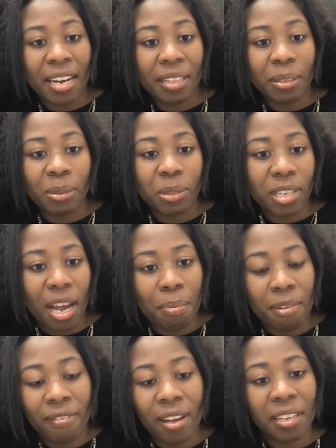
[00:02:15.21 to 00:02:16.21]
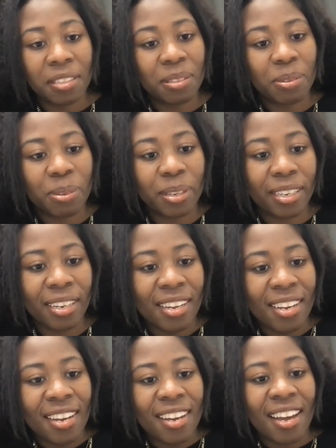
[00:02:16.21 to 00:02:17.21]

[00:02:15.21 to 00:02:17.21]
I had a little Shopify store.